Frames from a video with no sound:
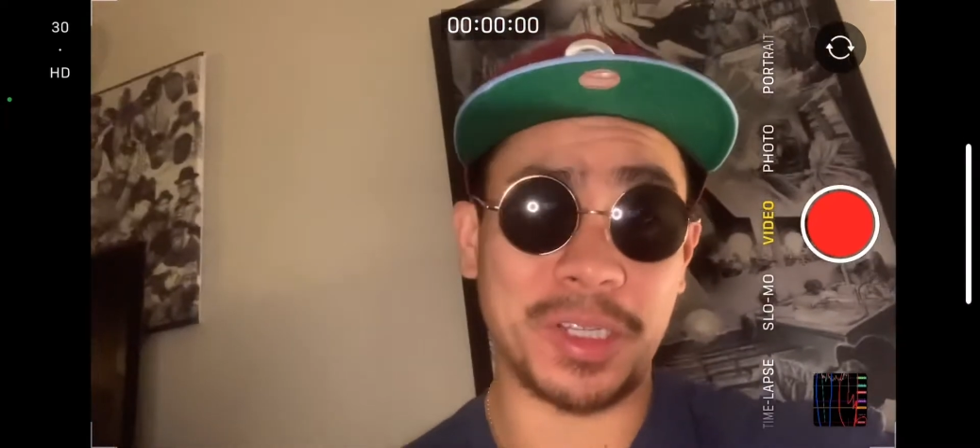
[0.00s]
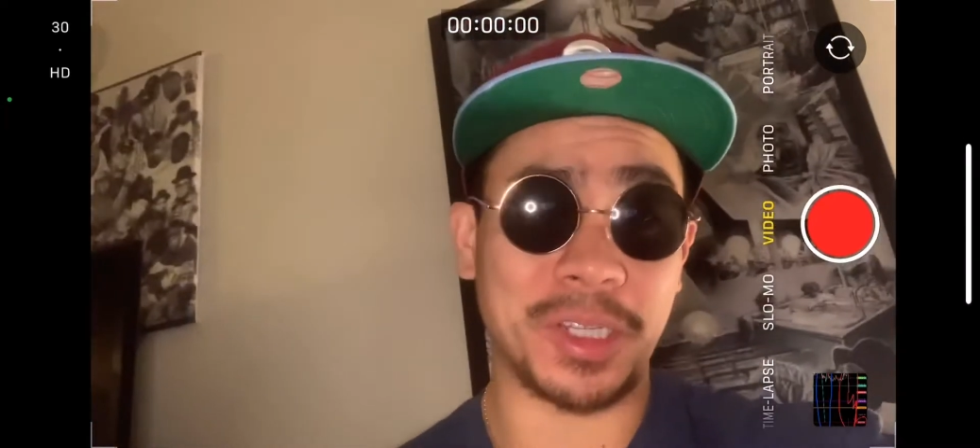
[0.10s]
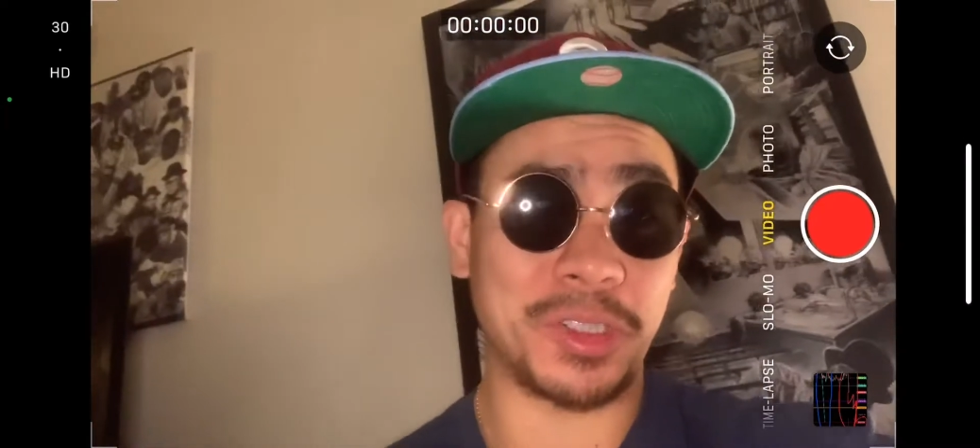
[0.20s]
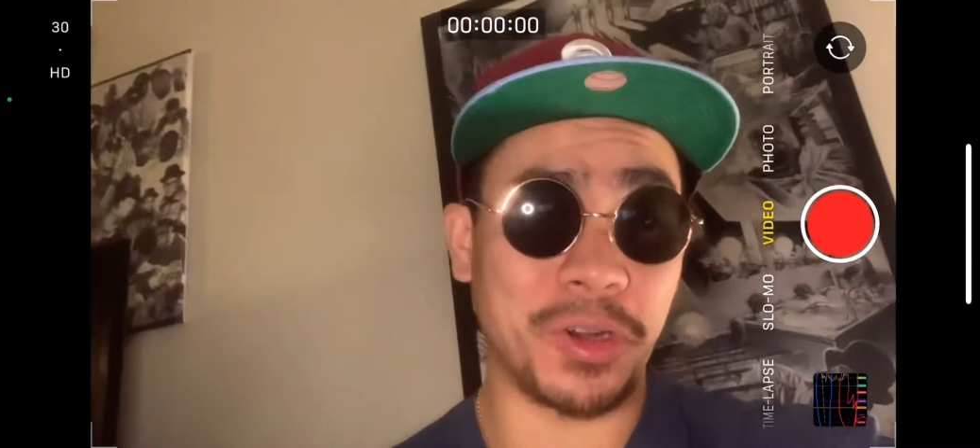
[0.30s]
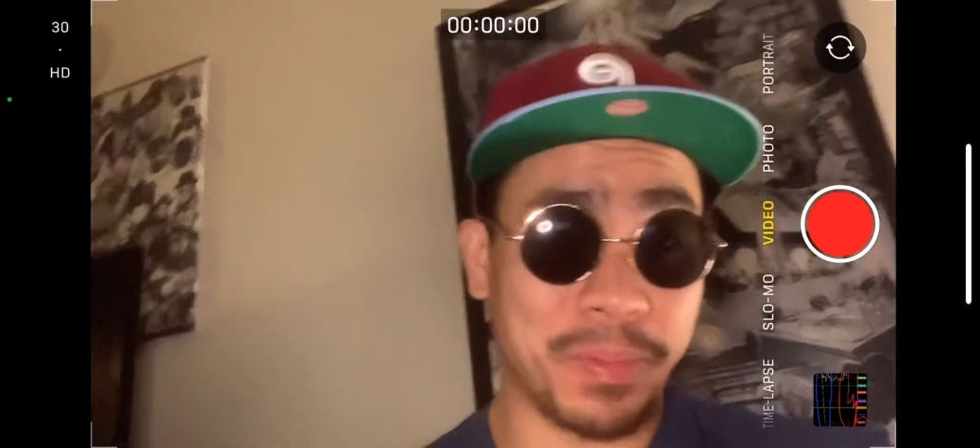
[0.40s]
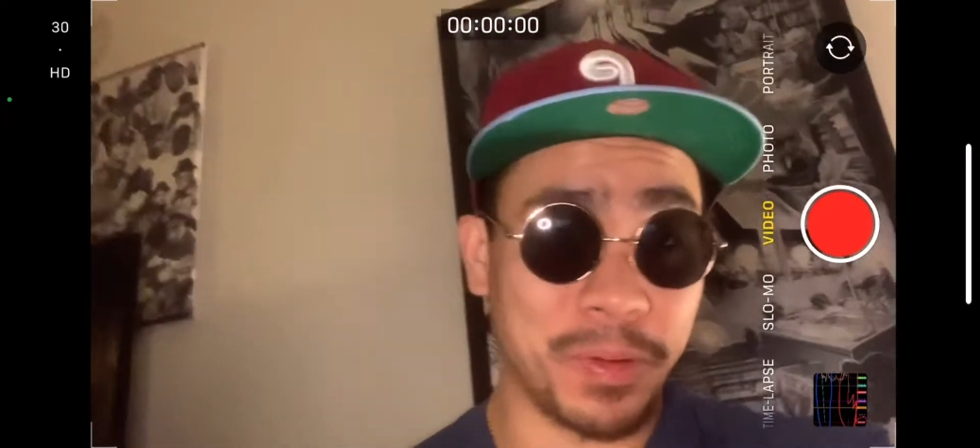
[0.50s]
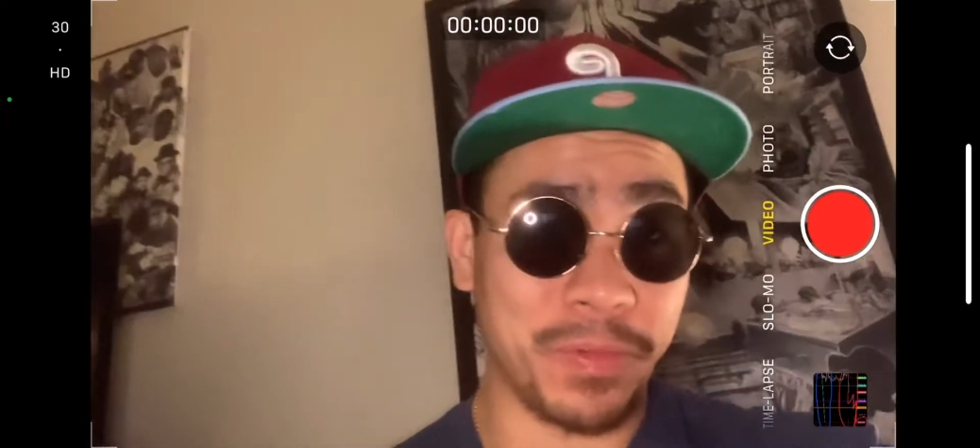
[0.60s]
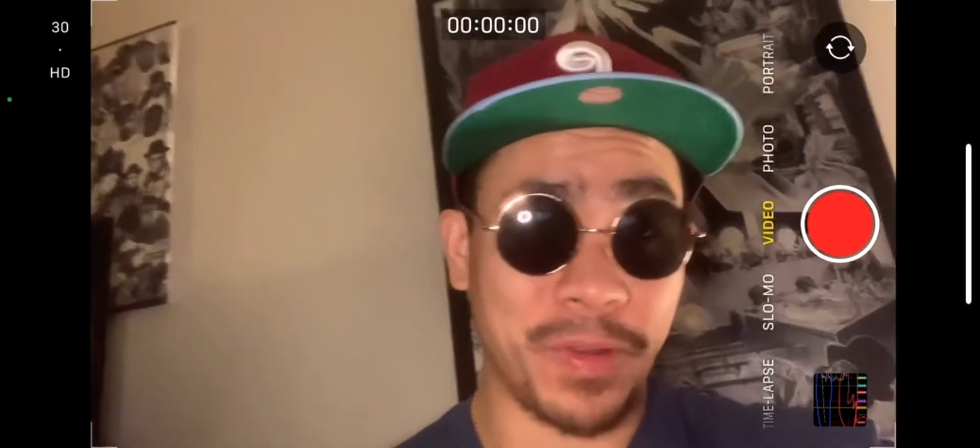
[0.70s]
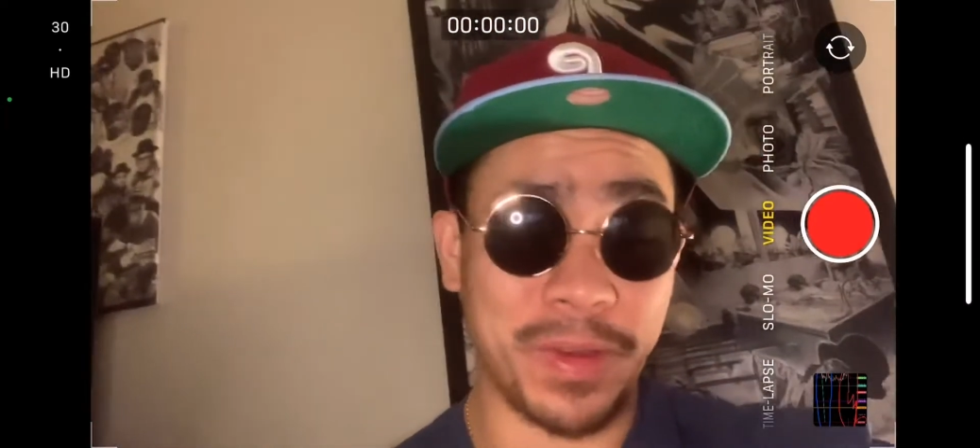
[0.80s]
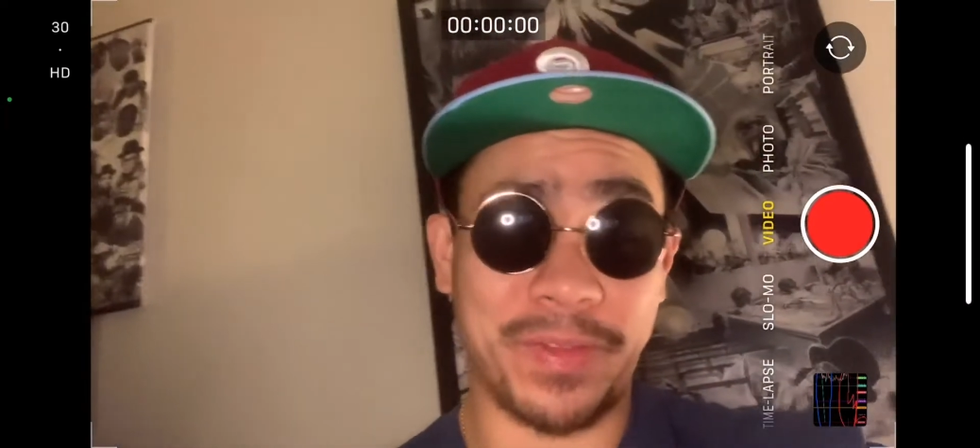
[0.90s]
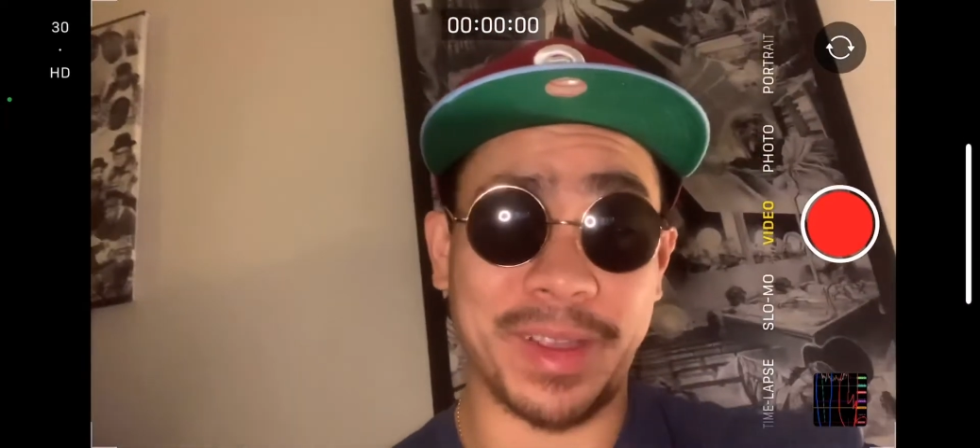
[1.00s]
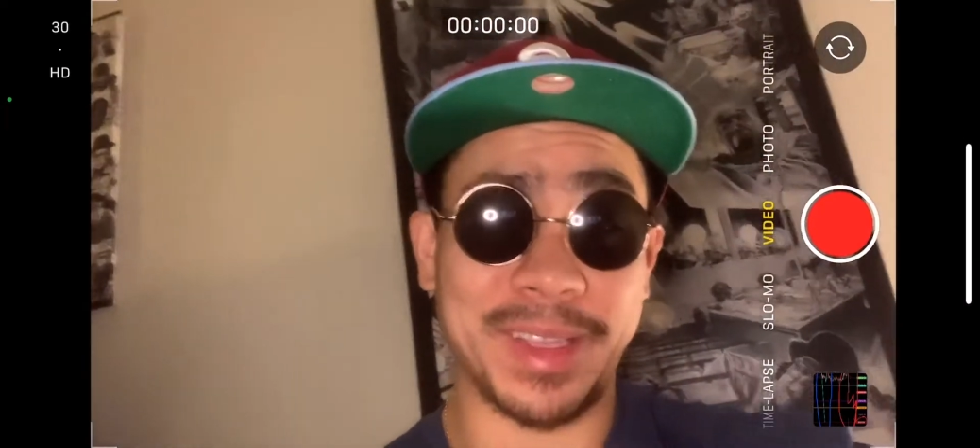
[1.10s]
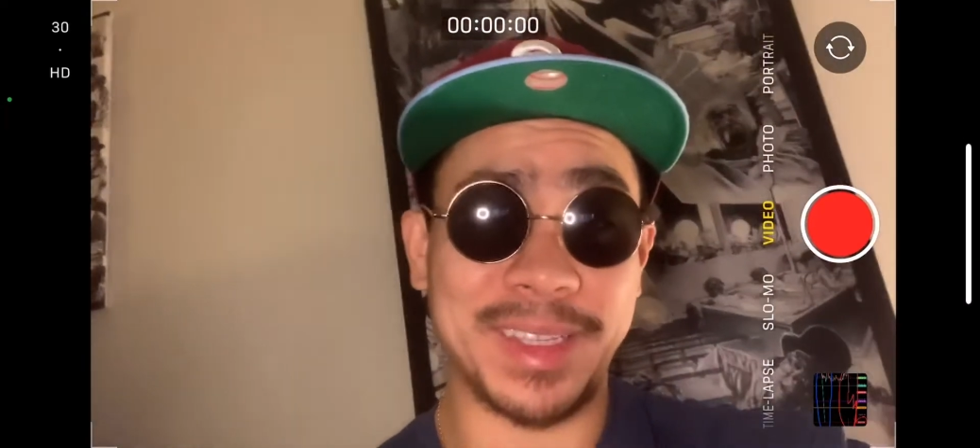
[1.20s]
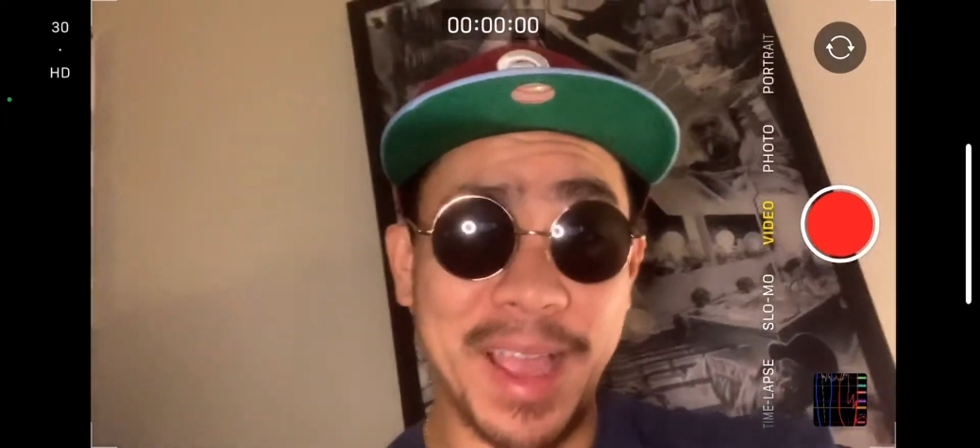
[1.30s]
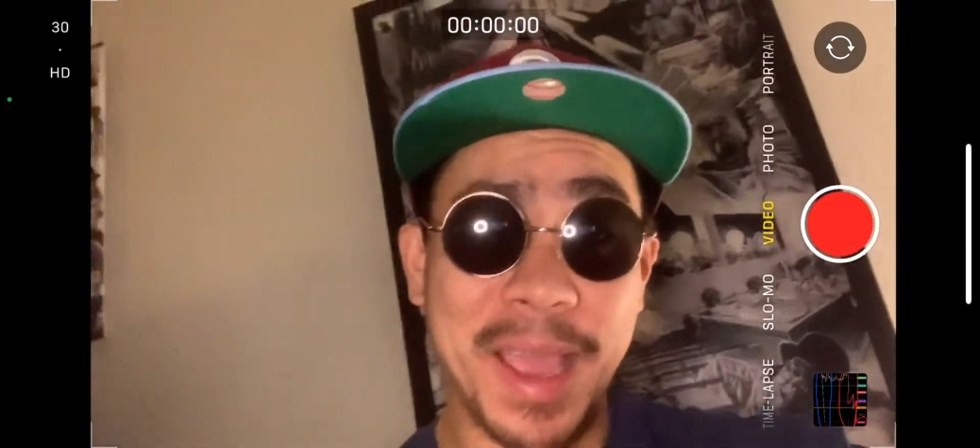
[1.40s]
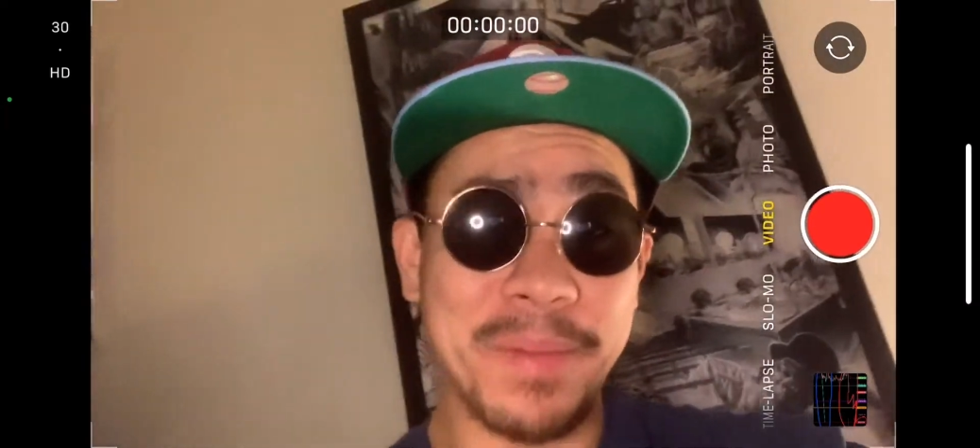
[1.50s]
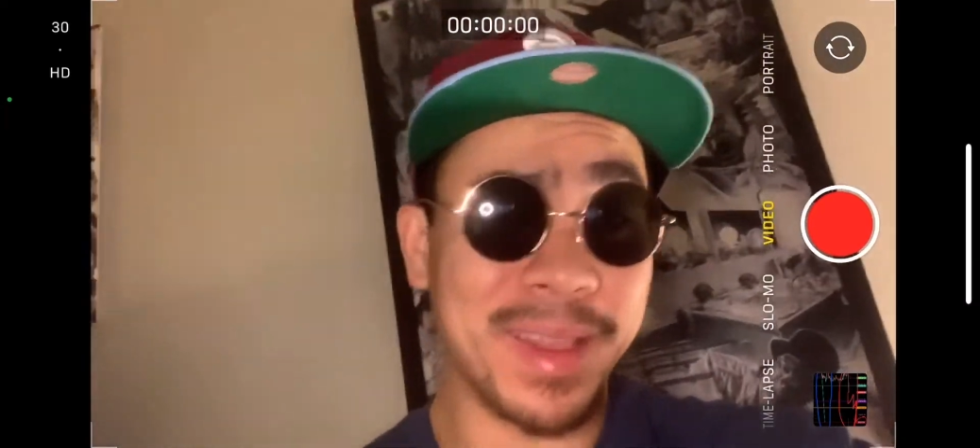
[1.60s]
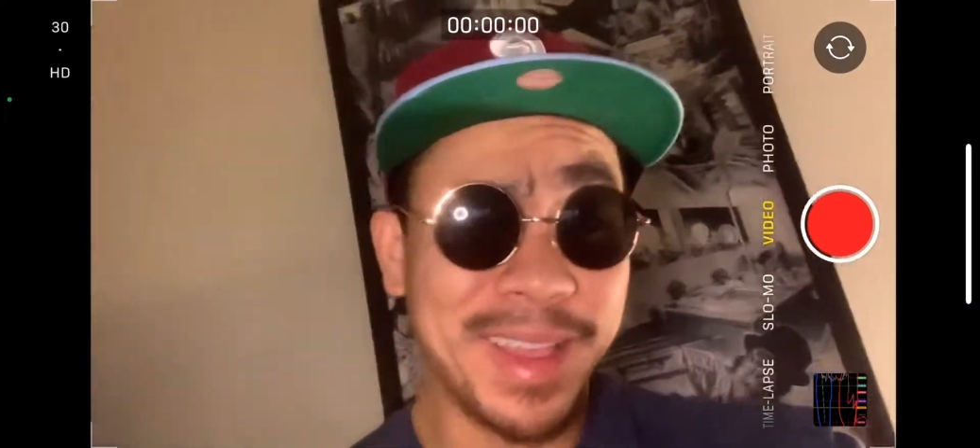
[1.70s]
I show the proof all the fucking time.